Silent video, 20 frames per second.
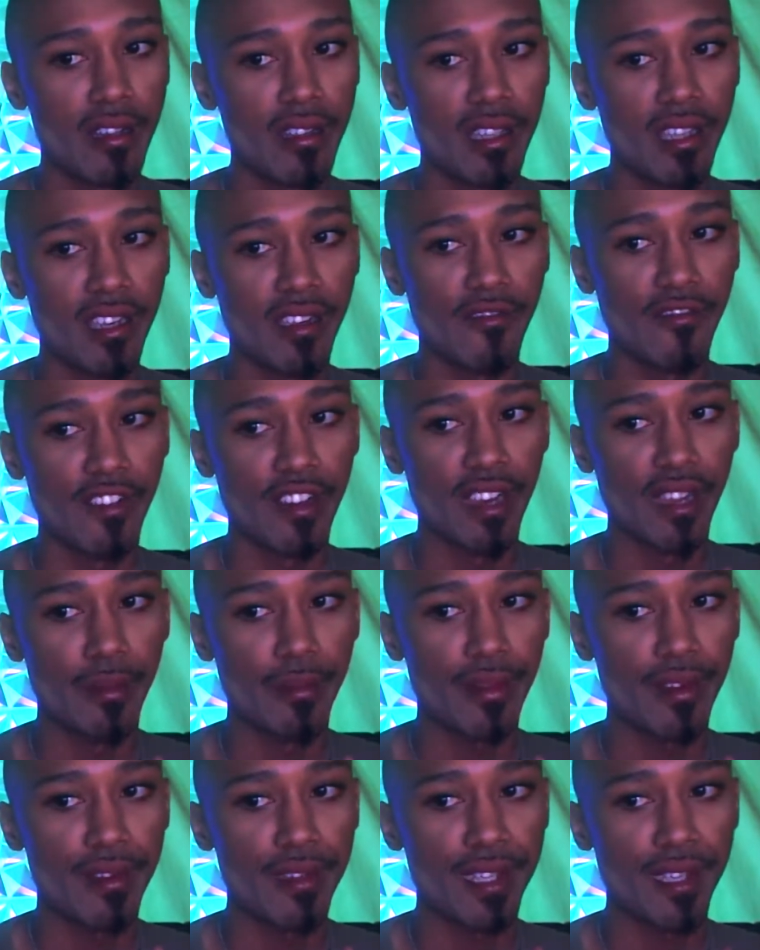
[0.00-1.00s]
different
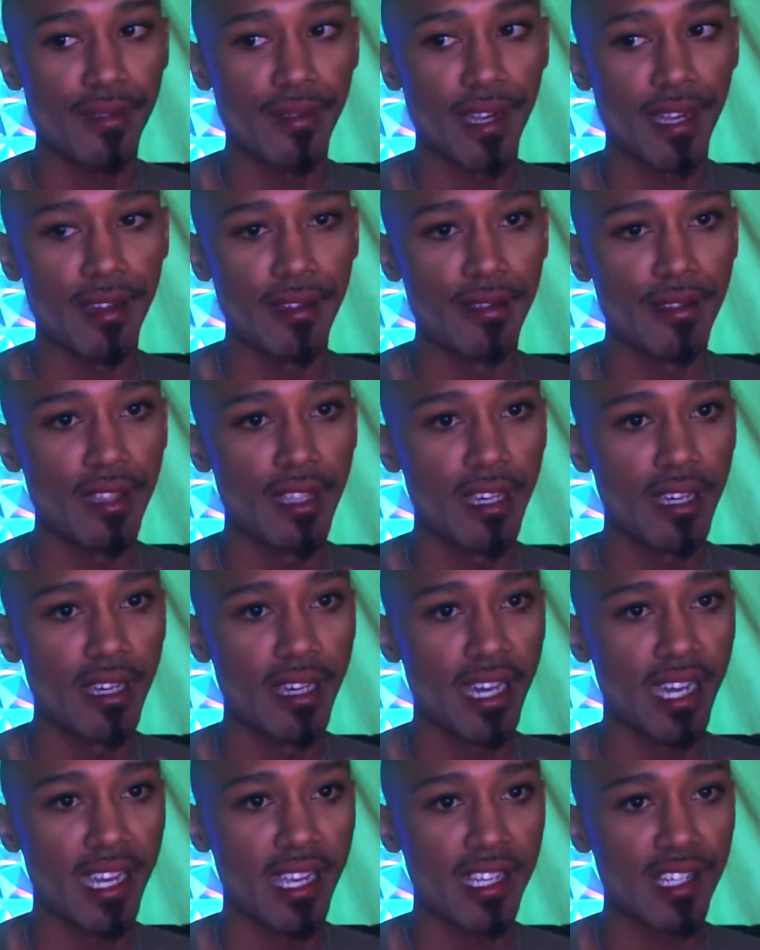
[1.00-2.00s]
numbers around the
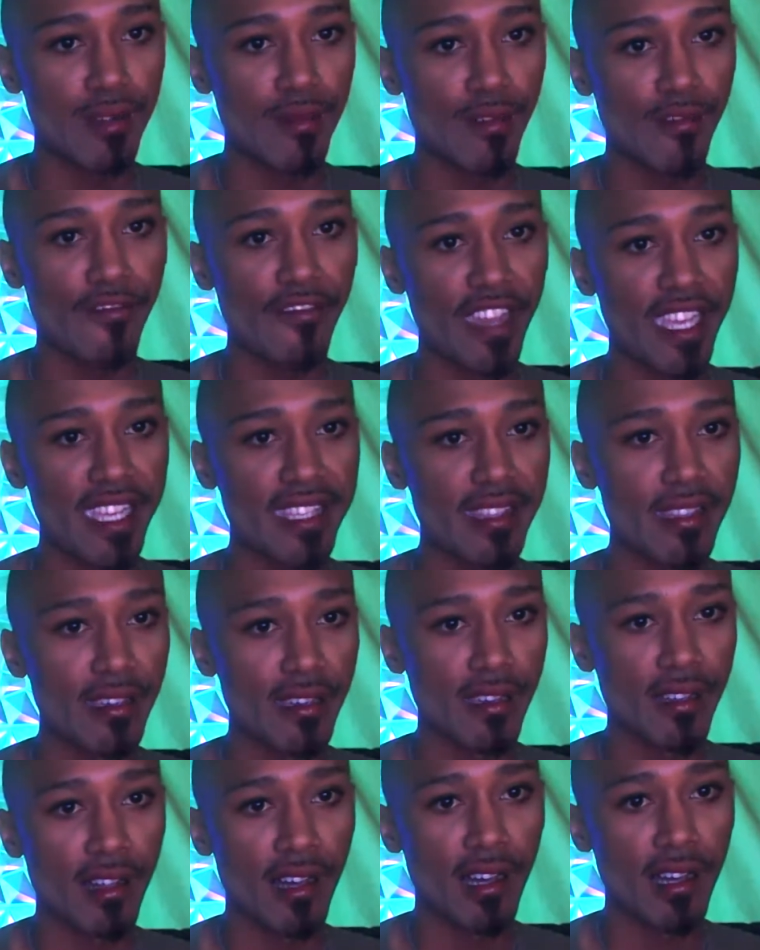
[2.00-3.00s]
actual face of the
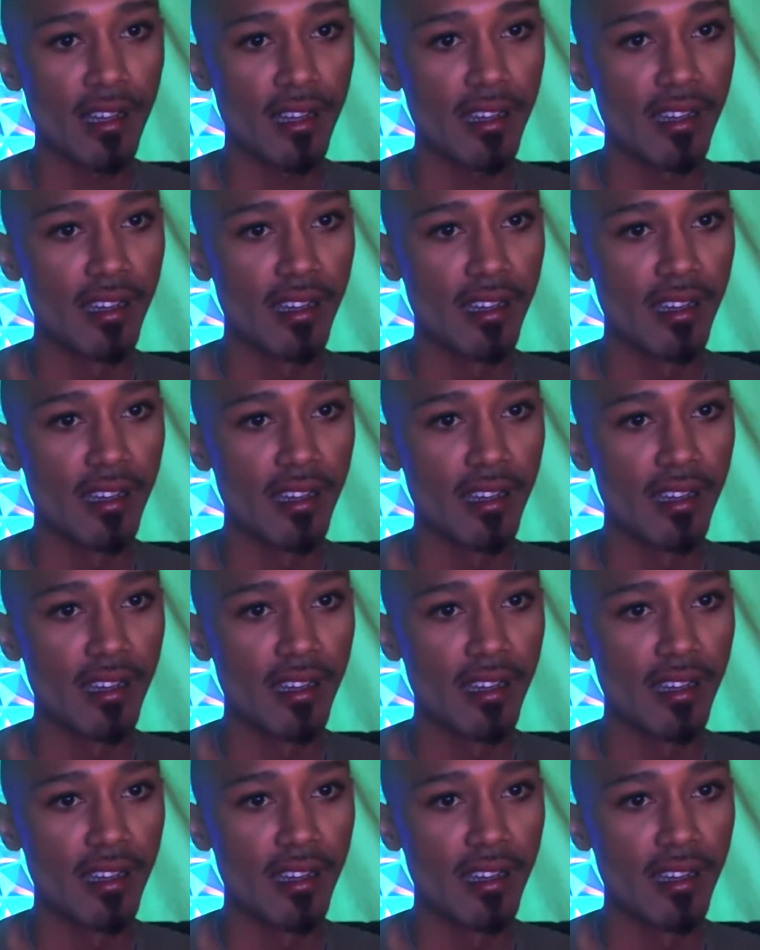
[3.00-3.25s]
clock.